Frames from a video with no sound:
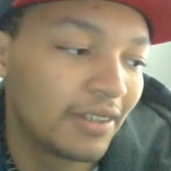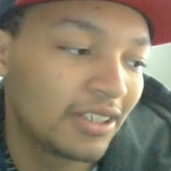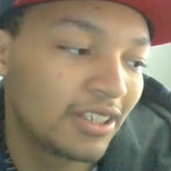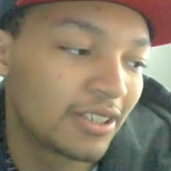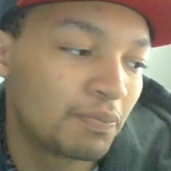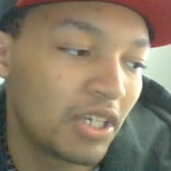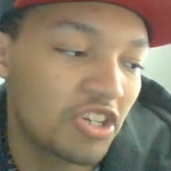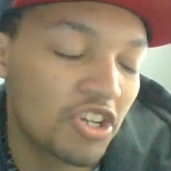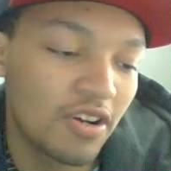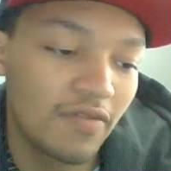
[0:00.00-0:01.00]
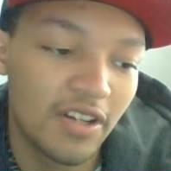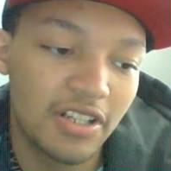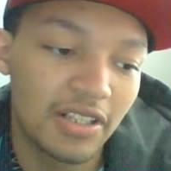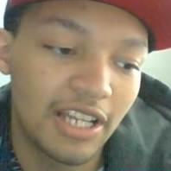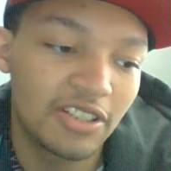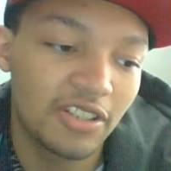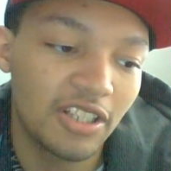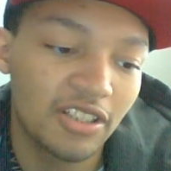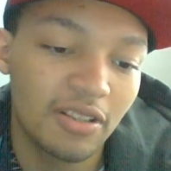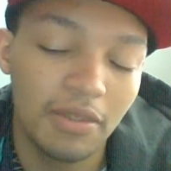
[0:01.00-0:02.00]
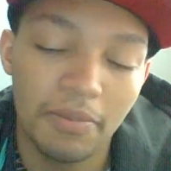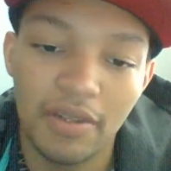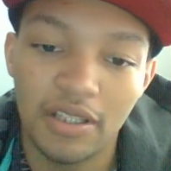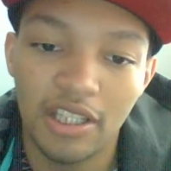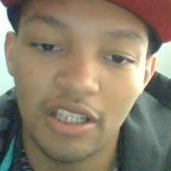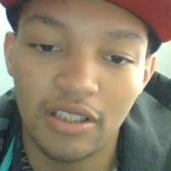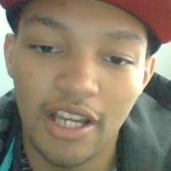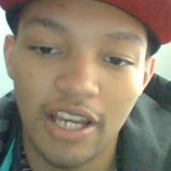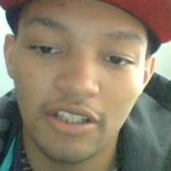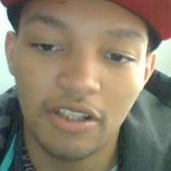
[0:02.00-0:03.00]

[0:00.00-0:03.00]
but this Big Show versus Lesnar, it's going to be a big thing tonight.